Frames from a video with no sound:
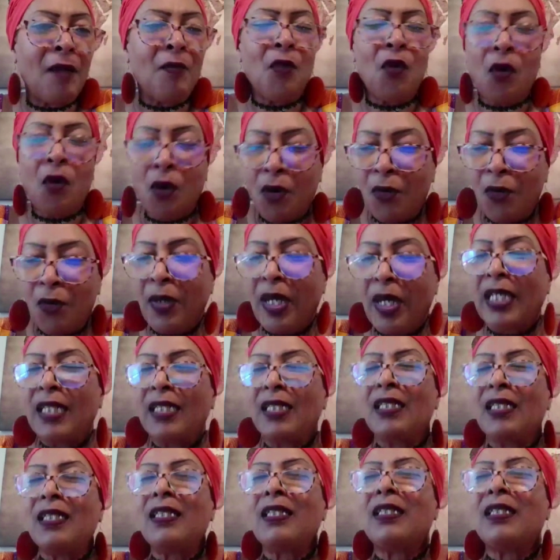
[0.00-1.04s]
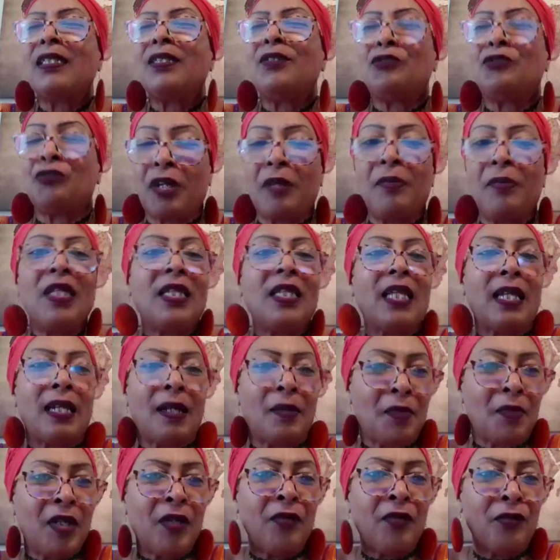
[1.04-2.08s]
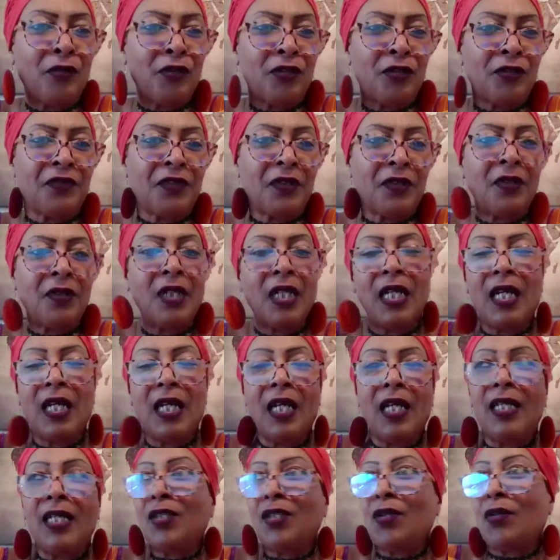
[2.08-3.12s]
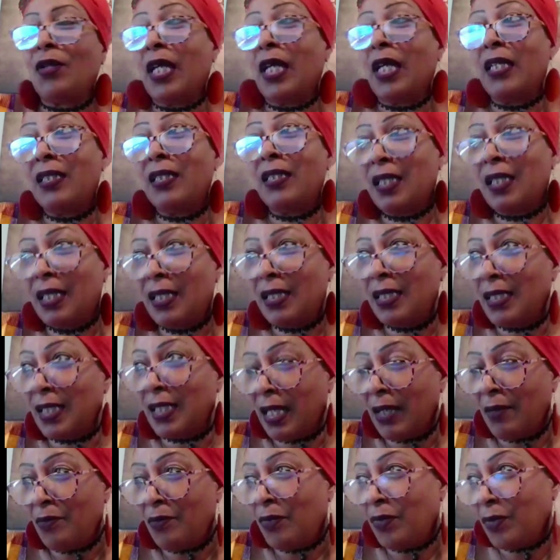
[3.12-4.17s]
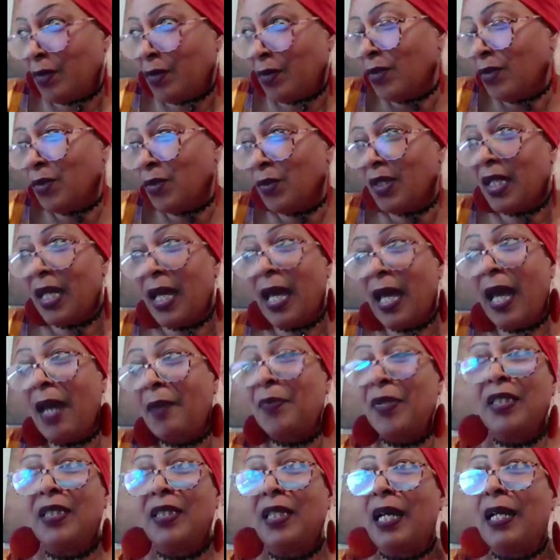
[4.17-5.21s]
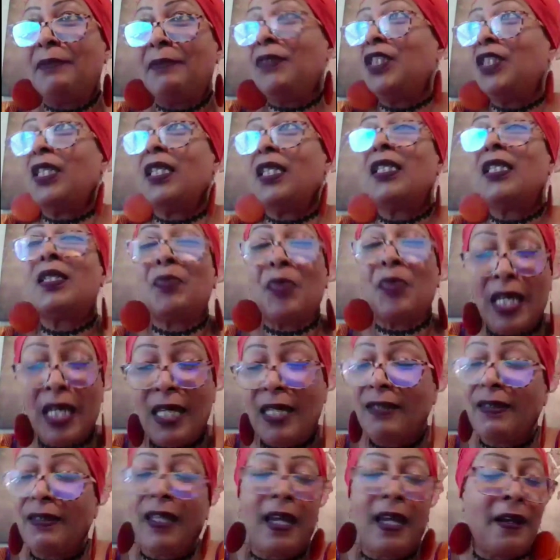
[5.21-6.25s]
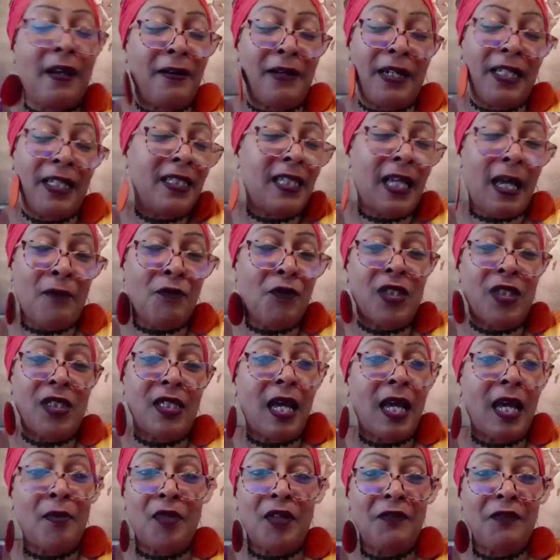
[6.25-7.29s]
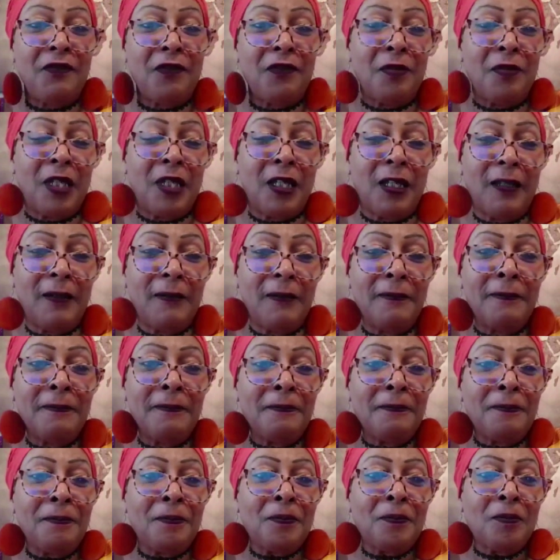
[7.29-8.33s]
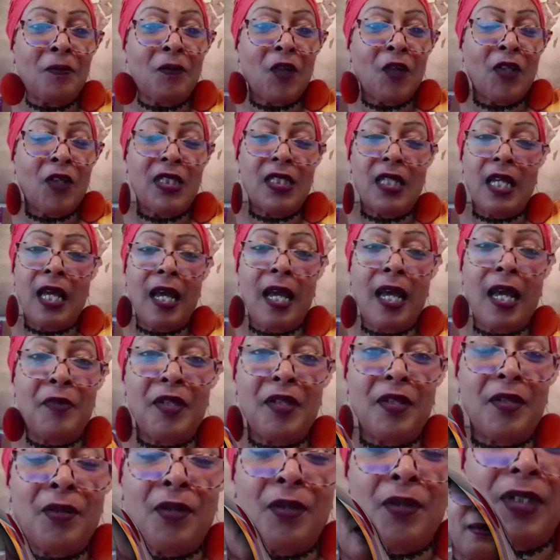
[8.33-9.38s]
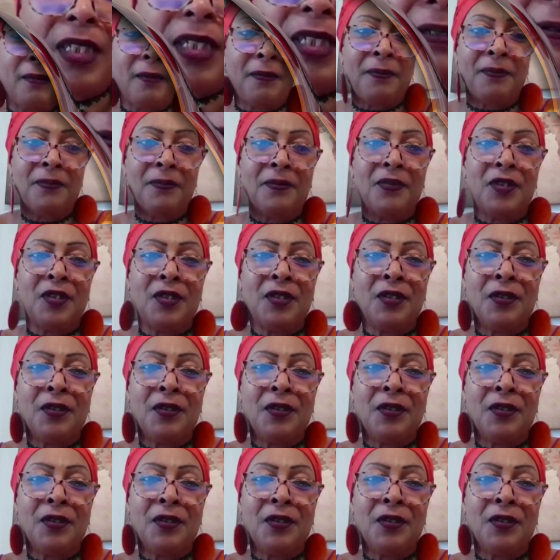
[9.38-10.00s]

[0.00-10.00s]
I'm always dreaming that I'm in Crozierville. So those were the happy times. Just being there was happy for me. It's a happy thought.